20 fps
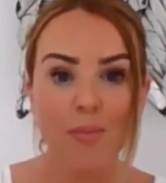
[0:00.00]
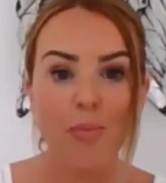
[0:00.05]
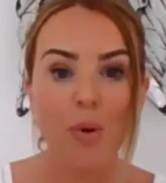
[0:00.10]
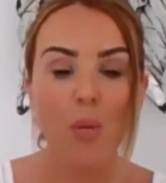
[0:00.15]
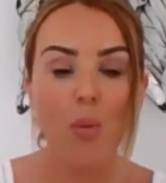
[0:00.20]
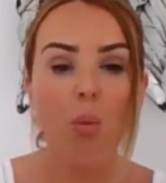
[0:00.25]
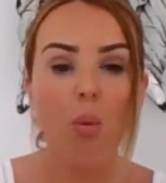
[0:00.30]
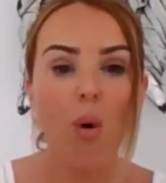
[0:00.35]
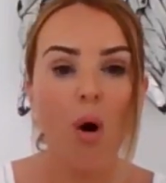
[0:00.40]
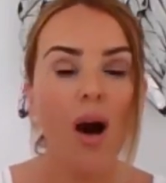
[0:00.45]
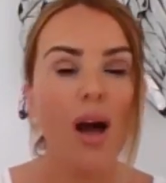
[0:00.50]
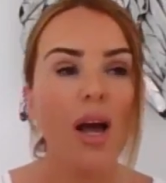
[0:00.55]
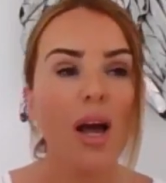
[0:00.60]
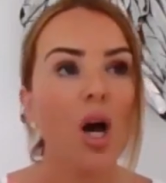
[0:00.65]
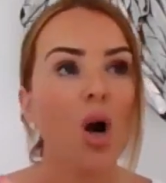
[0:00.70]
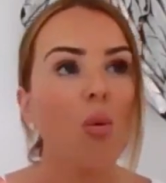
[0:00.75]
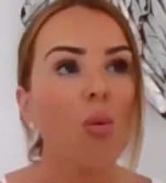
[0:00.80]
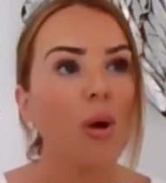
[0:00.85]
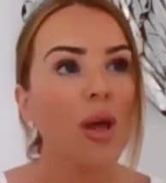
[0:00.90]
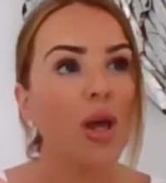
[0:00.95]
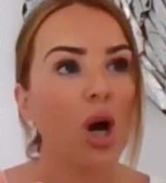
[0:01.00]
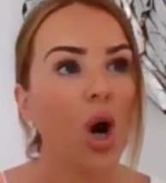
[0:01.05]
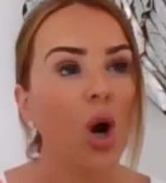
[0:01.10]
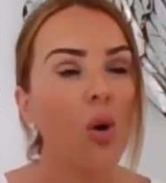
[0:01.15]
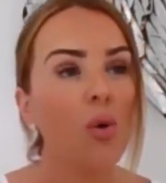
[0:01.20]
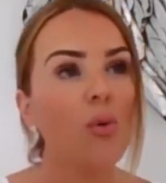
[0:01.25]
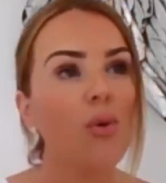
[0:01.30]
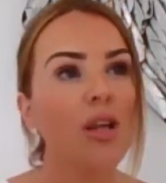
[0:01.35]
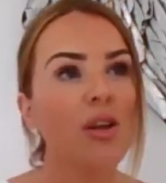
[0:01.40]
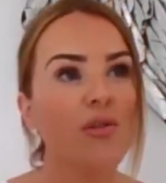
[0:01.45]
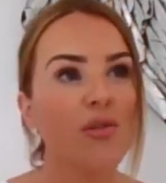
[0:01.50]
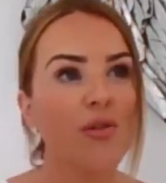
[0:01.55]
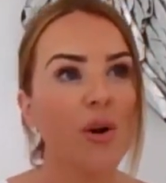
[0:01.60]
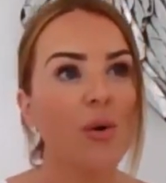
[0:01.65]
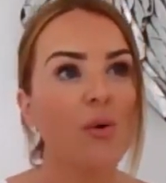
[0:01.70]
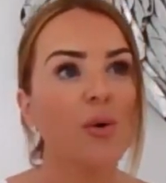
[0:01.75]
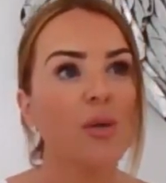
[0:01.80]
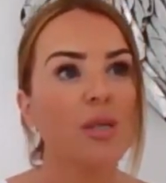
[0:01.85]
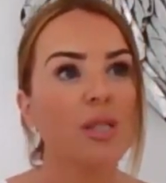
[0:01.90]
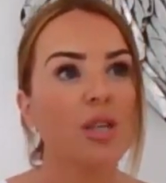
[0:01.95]
But why are we only
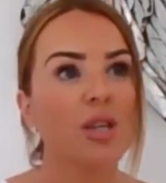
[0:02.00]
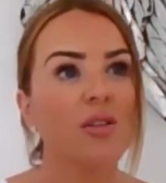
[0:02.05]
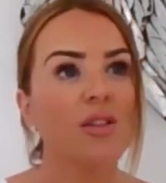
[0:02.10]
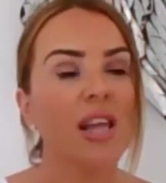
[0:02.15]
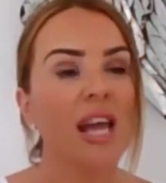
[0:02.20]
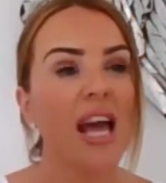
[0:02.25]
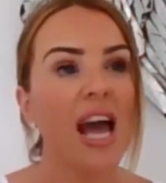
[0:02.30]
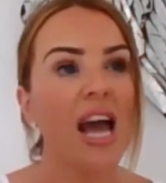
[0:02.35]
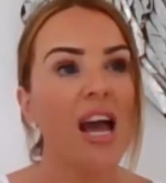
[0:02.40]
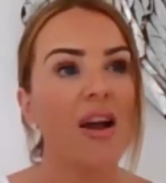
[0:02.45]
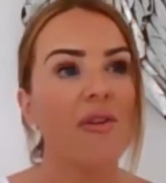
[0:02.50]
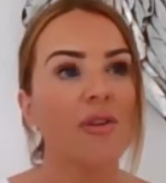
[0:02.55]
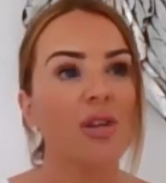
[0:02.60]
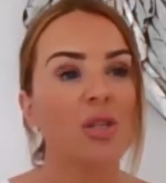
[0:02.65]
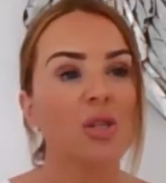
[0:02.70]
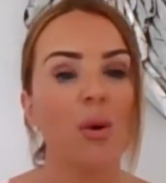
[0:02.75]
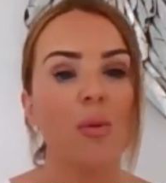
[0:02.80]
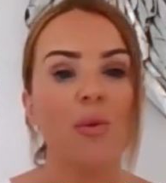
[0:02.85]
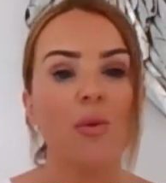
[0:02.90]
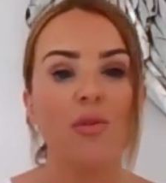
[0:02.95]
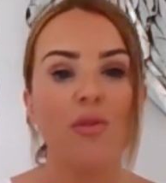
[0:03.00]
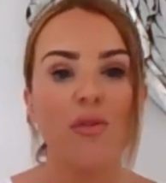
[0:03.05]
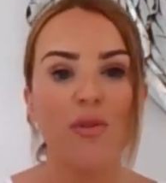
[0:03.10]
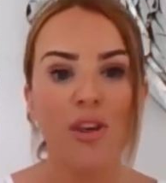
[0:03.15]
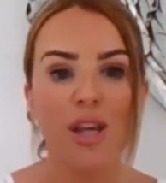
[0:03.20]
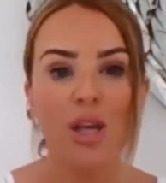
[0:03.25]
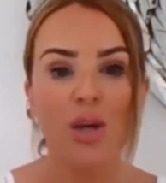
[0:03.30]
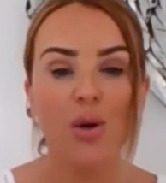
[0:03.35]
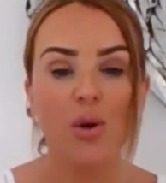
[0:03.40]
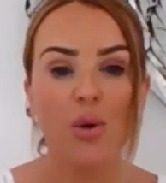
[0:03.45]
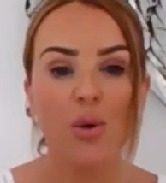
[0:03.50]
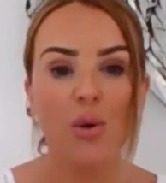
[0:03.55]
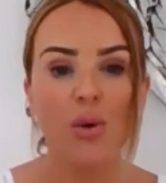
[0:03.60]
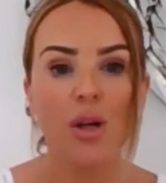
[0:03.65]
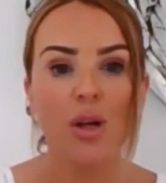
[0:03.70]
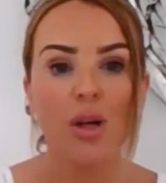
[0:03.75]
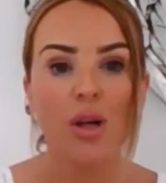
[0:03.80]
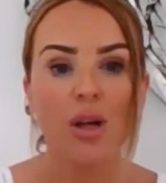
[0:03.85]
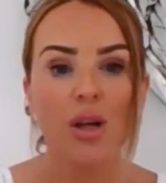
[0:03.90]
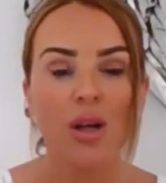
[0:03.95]
focusing on the areas where we
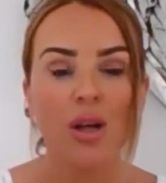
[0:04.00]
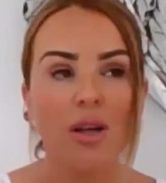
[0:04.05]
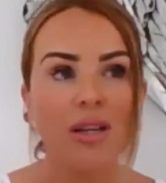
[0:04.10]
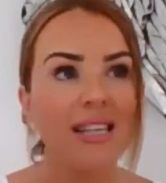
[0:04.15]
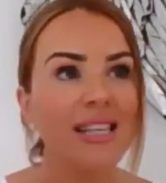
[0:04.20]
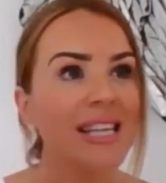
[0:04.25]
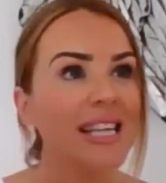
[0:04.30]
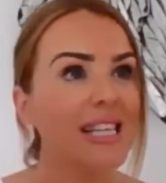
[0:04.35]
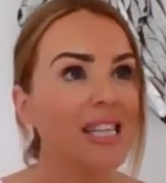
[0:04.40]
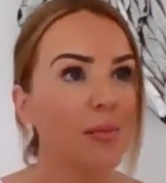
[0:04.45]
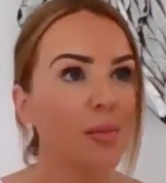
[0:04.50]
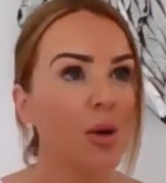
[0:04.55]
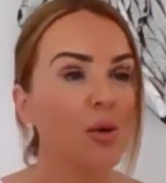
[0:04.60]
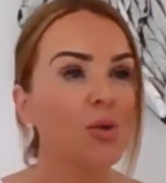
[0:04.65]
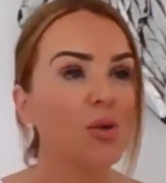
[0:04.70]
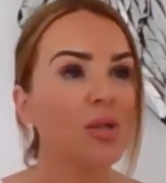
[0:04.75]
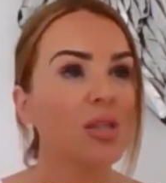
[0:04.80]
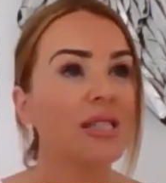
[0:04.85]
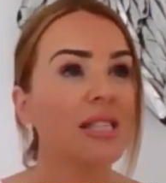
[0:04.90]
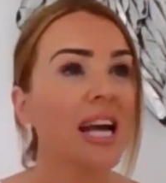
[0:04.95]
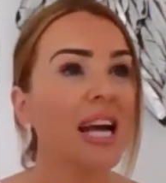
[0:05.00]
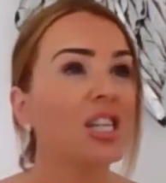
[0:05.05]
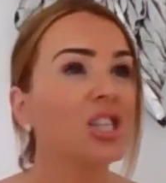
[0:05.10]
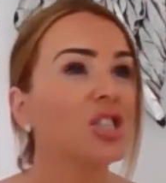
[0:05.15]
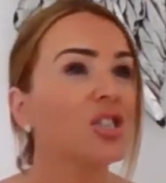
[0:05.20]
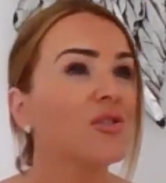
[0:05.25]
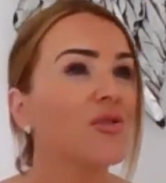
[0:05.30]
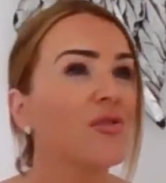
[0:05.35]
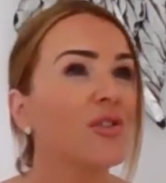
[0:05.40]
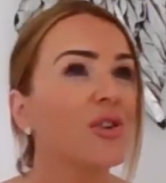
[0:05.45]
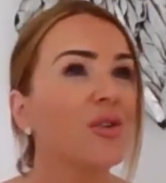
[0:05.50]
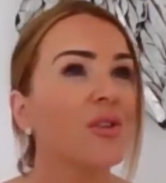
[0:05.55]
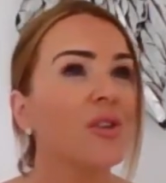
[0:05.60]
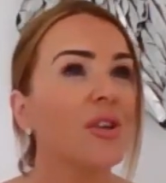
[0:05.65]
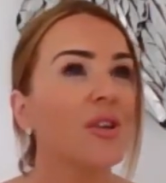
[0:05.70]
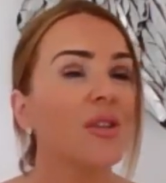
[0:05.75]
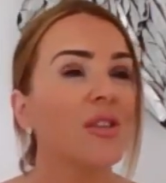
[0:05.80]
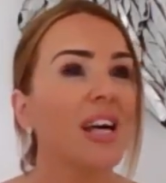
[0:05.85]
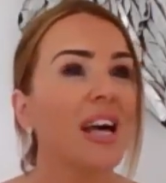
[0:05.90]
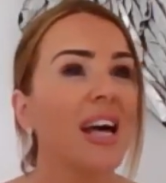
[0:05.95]
feel need the most attention, feel
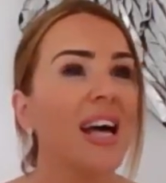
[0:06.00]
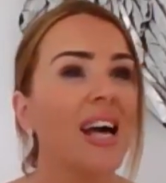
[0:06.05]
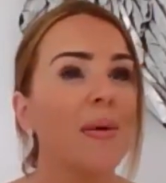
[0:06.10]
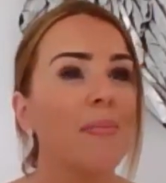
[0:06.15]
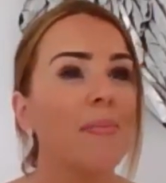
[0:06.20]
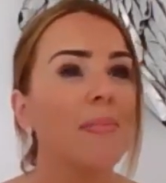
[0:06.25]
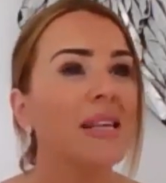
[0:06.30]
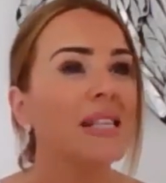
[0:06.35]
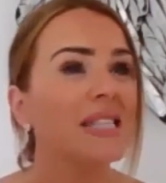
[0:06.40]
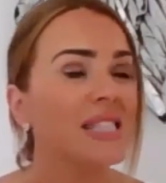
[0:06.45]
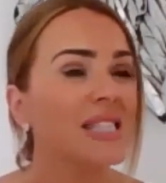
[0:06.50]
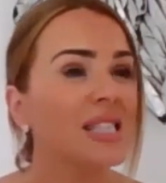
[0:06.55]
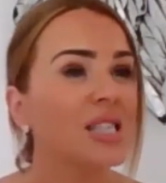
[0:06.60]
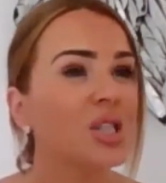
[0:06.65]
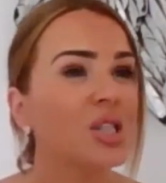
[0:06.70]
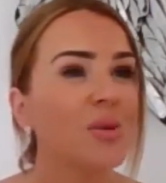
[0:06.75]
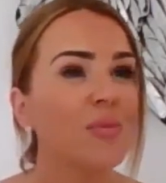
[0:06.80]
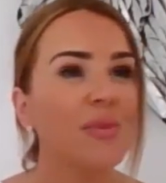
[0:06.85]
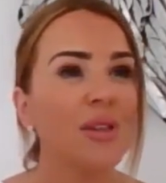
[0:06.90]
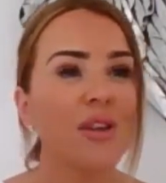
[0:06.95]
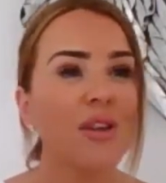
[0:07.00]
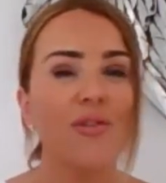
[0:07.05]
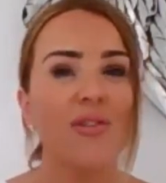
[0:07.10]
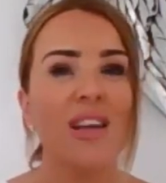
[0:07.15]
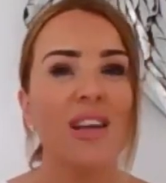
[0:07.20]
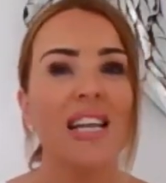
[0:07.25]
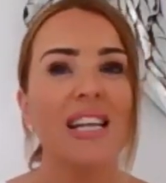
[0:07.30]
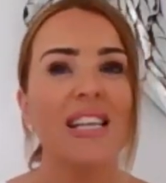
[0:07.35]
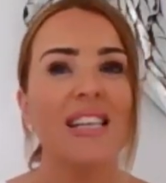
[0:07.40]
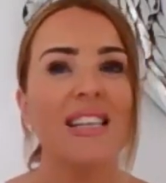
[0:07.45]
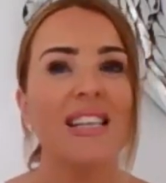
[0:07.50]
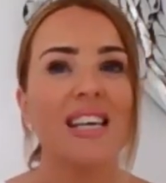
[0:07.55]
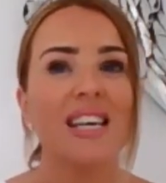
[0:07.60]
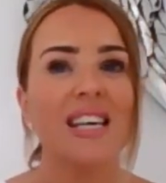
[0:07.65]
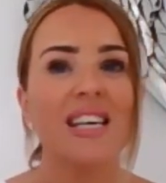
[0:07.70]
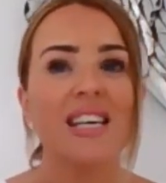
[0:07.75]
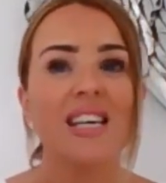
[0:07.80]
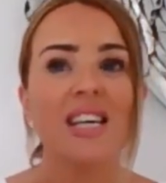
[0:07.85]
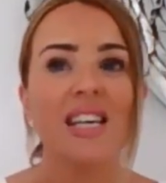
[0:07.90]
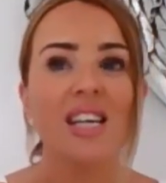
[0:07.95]
that they're missing something, feeling
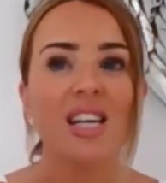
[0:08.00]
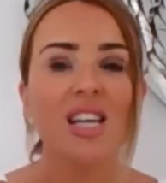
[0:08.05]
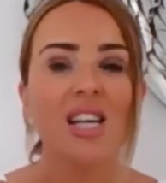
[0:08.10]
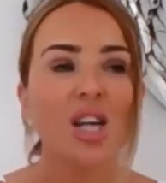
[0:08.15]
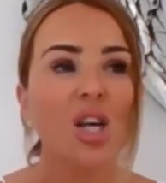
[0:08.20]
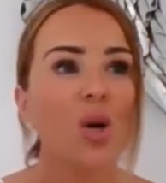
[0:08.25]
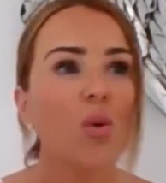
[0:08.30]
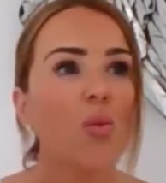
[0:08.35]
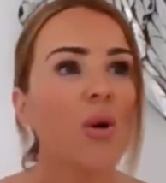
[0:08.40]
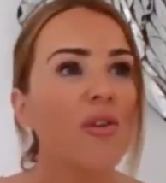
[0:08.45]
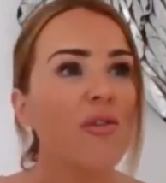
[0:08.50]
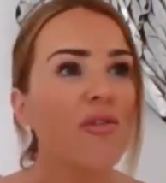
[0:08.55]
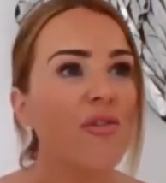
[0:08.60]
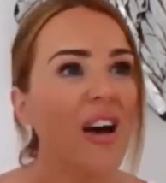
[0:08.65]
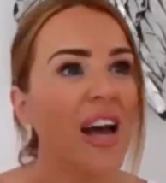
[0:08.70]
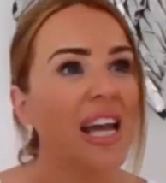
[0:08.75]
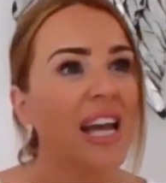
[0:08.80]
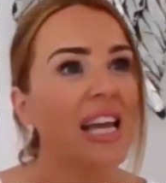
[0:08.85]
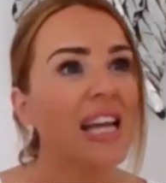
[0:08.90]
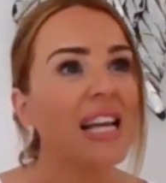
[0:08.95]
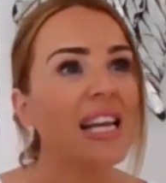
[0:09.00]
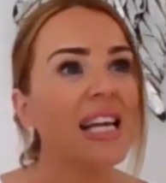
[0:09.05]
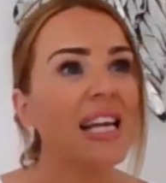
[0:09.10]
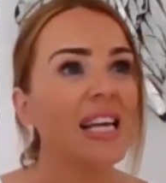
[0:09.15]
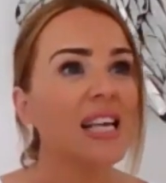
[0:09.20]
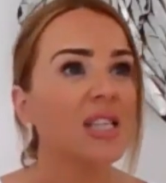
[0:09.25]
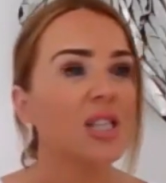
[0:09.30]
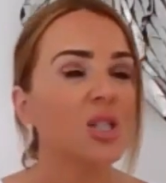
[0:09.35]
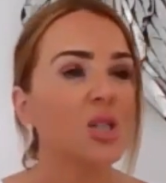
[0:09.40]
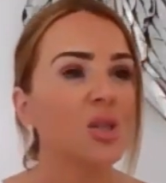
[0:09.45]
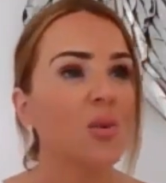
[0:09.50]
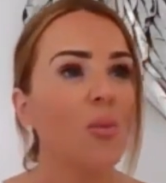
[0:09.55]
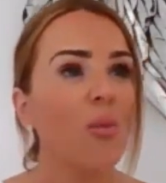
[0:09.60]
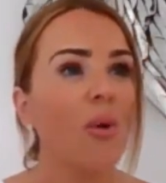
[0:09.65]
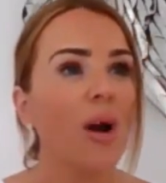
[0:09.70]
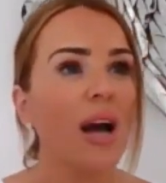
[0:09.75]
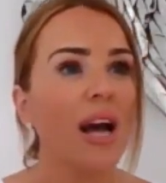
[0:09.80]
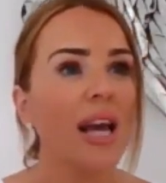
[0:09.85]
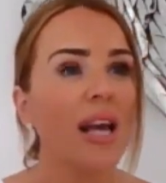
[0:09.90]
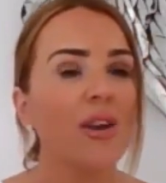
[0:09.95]
that we're failing in some
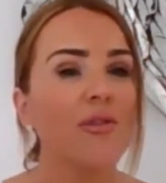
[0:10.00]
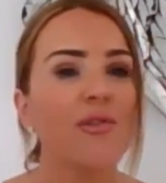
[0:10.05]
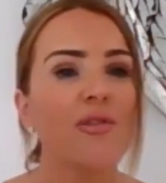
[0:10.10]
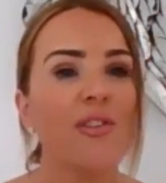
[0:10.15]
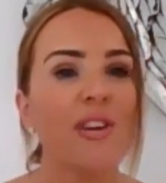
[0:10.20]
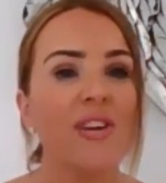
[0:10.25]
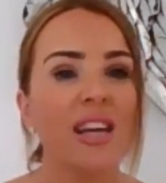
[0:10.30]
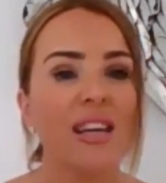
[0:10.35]
way,